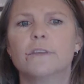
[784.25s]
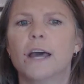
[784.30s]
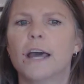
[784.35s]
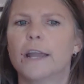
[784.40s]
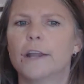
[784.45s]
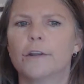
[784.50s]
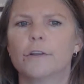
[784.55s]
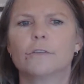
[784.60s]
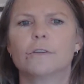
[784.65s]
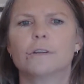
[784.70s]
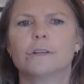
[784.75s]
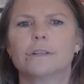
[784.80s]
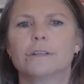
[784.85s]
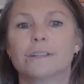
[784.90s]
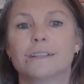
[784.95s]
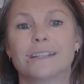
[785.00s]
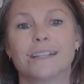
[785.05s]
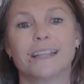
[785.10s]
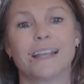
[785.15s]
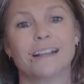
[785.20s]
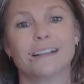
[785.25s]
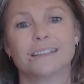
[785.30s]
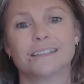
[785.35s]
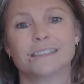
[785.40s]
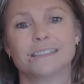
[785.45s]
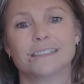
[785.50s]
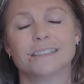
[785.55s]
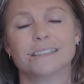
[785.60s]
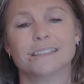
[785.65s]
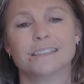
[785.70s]
of higher critical
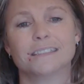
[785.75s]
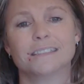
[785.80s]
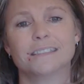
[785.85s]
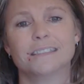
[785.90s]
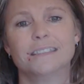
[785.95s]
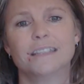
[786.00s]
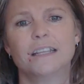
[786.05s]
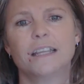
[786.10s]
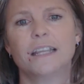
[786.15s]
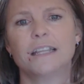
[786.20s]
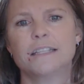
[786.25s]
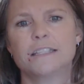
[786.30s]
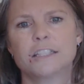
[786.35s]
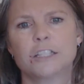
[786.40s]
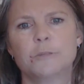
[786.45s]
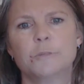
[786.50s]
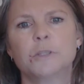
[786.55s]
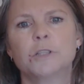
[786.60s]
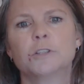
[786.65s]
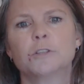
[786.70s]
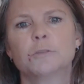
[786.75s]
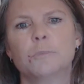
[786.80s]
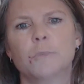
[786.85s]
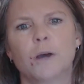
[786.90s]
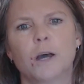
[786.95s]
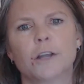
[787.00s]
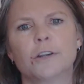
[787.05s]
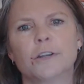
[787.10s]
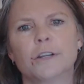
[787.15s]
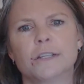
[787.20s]
analysis and similar
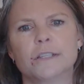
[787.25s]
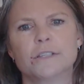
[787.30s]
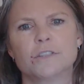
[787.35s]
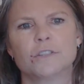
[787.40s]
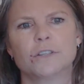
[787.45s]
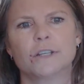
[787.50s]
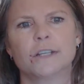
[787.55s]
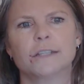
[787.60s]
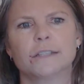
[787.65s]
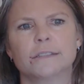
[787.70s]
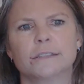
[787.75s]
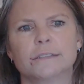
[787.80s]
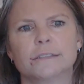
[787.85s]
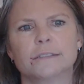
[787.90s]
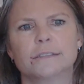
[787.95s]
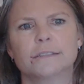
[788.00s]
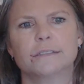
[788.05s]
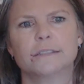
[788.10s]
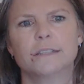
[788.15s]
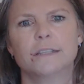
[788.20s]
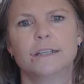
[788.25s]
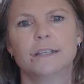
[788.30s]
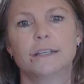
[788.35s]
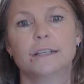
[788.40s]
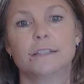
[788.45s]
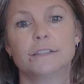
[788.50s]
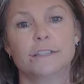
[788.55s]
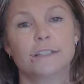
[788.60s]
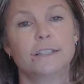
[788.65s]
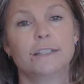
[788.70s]
modernist trends.
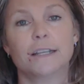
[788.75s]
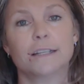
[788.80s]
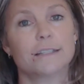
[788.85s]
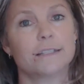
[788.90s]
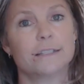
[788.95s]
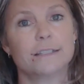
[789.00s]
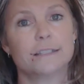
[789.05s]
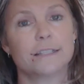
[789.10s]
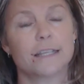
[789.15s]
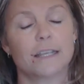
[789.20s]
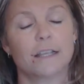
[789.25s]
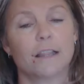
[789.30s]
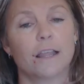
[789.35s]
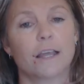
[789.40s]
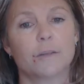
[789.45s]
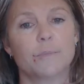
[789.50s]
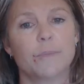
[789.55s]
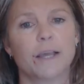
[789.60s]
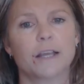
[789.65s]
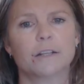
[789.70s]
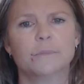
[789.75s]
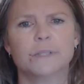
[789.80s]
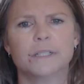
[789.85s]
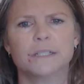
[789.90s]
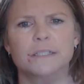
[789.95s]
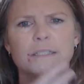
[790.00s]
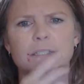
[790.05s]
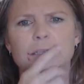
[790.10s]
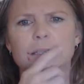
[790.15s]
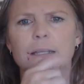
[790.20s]
Gee, that doesn't say a lot about them,
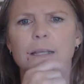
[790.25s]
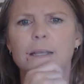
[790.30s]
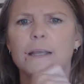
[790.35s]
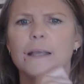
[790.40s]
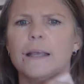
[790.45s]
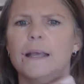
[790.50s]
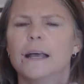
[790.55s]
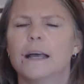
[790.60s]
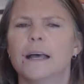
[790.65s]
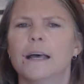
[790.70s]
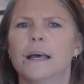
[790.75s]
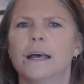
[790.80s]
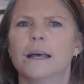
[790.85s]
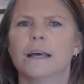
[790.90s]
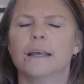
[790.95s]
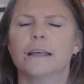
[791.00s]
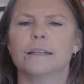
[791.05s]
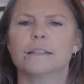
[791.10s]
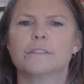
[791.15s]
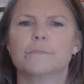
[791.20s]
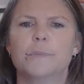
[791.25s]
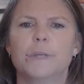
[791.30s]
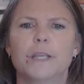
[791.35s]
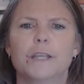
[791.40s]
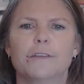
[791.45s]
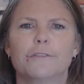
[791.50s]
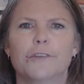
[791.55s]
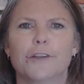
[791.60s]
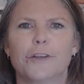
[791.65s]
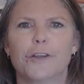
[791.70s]
does it? Uh, as
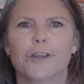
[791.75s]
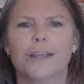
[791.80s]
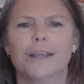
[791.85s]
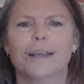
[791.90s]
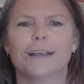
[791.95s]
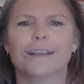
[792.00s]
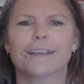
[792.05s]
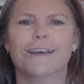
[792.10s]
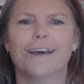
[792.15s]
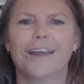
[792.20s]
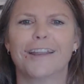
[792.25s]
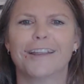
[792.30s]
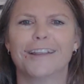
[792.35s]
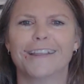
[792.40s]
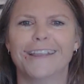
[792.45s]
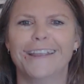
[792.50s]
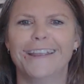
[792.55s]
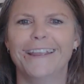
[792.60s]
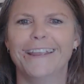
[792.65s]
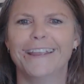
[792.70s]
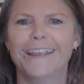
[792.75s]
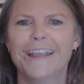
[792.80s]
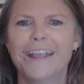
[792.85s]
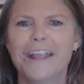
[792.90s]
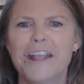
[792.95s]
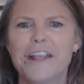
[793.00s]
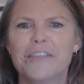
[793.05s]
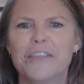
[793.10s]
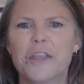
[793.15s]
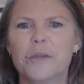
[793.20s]
being very uh, godly.
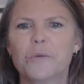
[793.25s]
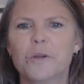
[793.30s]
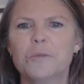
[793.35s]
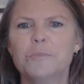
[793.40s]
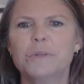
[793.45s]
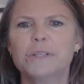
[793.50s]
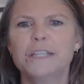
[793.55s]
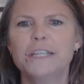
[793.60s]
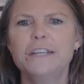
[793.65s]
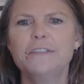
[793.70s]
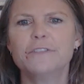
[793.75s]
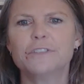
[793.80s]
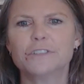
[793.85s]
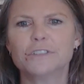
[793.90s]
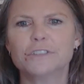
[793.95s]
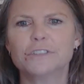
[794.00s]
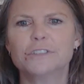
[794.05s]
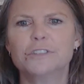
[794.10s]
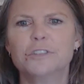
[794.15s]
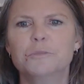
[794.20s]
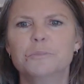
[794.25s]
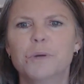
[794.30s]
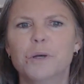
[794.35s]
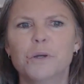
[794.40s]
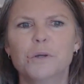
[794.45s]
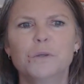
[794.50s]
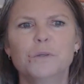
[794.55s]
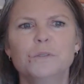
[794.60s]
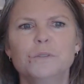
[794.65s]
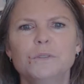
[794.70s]
They were unbelievers who,
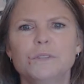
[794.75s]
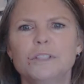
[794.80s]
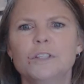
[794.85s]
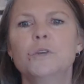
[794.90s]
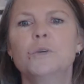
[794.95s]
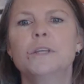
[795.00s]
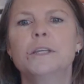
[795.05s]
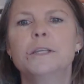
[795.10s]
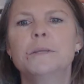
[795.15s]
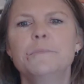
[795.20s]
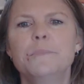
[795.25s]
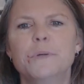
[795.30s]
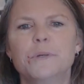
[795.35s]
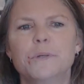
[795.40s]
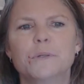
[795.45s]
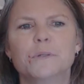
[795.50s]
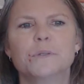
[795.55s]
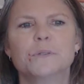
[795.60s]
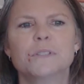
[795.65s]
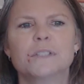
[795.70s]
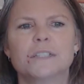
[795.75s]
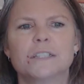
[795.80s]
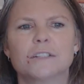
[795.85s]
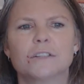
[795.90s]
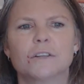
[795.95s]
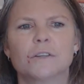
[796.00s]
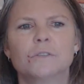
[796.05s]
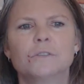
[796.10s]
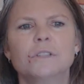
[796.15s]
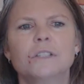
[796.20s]
who imposed
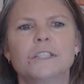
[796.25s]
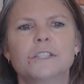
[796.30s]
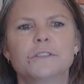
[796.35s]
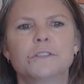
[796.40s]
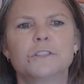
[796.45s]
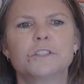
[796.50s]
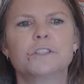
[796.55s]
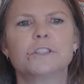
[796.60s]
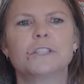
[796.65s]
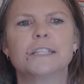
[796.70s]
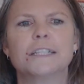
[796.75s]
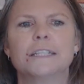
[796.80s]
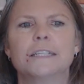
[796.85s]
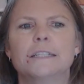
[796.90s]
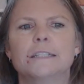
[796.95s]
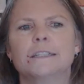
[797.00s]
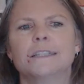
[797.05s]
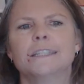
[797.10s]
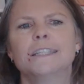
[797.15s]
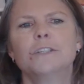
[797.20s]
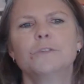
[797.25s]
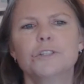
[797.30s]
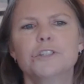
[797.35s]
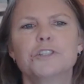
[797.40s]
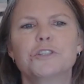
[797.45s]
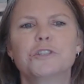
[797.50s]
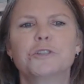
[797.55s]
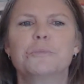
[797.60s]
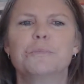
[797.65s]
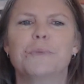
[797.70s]
their own
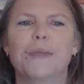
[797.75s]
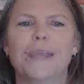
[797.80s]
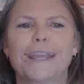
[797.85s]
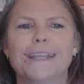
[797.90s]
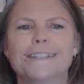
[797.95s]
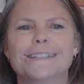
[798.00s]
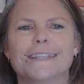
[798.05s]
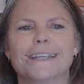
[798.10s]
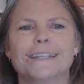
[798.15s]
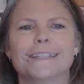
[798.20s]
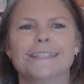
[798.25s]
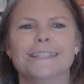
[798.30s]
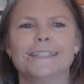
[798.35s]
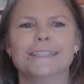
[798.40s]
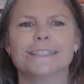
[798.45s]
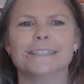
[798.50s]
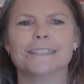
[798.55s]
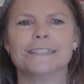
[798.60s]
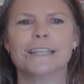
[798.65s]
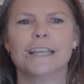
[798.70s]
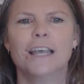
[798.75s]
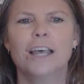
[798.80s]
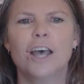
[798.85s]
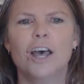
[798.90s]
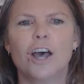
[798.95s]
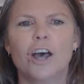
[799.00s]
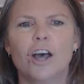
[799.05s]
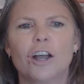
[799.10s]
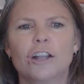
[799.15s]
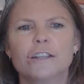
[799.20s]
literature based ideas
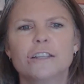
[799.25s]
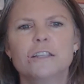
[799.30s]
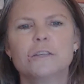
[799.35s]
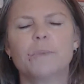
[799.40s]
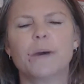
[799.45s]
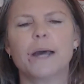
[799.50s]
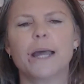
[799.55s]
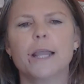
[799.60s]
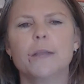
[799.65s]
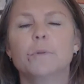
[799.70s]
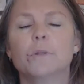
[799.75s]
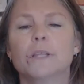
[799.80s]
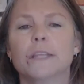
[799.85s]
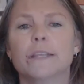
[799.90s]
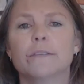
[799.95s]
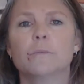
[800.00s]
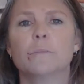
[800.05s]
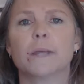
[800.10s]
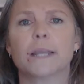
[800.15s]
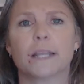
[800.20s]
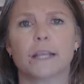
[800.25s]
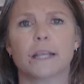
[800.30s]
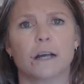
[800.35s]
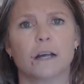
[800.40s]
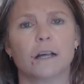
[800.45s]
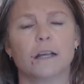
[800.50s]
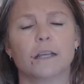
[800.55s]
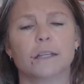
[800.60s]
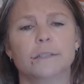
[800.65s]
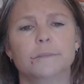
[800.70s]
onto the Bible given by
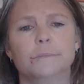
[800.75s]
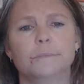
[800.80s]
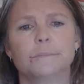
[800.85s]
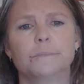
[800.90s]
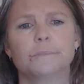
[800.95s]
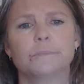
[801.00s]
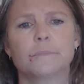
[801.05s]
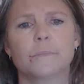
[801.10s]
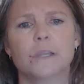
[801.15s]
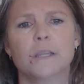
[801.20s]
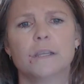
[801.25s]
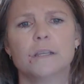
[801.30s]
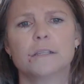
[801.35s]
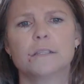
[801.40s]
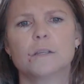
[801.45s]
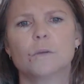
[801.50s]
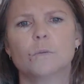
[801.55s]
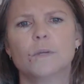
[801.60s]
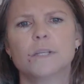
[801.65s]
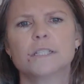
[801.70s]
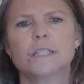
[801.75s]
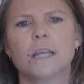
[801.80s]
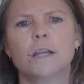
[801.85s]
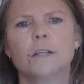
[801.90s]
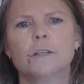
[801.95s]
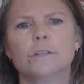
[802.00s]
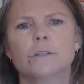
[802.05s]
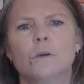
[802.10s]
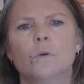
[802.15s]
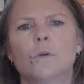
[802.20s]
God. So
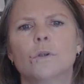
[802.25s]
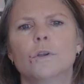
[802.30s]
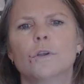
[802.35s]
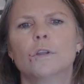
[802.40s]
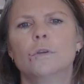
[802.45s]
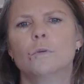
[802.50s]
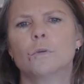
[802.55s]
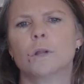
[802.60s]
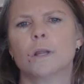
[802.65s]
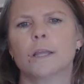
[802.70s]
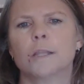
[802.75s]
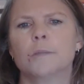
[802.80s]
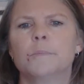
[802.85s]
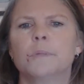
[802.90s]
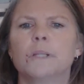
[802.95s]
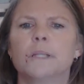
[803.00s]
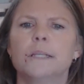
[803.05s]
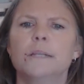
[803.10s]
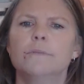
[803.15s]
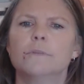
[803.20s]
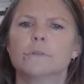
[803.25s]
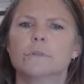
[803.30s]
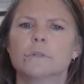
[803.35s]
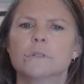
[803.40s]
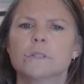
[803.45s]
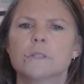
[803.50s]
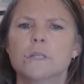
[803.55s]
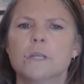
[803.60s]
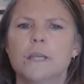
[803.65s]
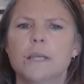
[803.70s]
Westcott and Hort, who were
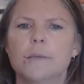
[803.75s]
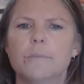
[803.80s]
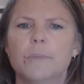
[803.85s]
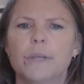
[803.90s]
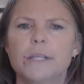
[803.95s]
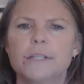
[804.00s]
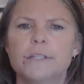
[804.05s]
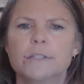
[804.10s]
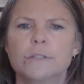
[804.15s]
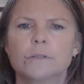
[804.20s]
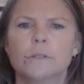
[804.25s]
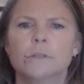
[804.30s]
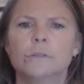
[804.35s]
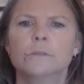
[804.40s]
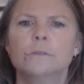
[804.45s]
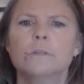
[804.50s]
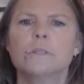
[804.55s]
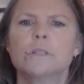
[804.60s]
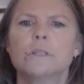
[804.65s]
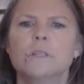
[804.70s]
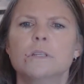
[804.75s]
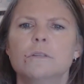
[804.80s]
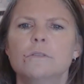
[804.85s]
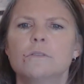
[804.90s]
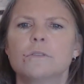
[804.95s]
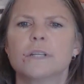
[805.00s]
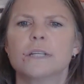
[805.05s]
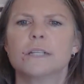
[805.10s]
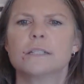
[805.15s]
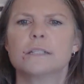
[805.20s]
unbelievers, based their own
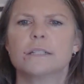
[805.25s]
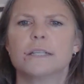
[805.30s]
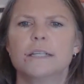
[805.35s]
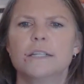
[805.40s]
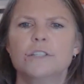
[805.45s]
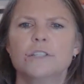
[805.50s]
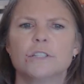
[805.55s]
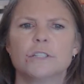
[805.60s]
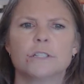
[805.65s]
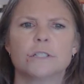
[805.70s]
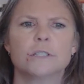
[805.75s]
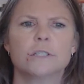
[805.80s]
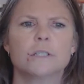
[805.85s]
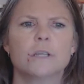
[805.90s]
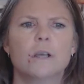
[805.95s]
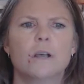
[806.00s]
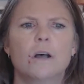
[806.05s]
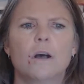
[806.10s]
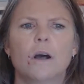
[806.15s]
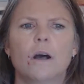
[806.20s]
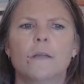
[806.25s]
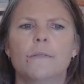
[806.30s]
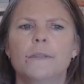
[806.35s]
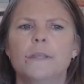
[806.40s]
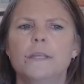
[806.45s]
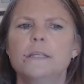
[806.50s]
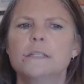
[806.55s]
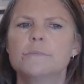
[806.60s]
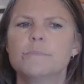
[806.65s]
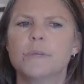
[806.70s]
skewed translations
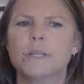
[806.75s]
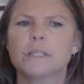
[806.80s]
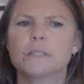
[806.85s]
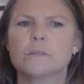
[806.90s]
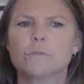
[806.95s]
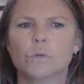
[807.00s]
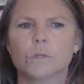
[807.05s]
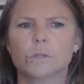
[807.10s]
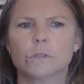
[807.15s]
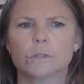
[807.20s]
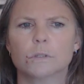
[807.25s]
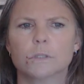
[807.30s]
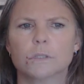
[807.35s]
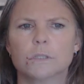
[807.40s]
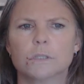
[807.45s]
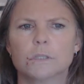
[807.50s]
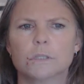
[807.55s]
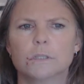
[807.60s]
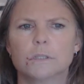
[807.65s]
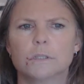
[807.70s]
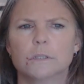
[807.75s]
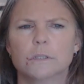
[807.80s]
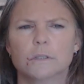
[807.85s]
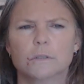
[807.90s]
on these men's works.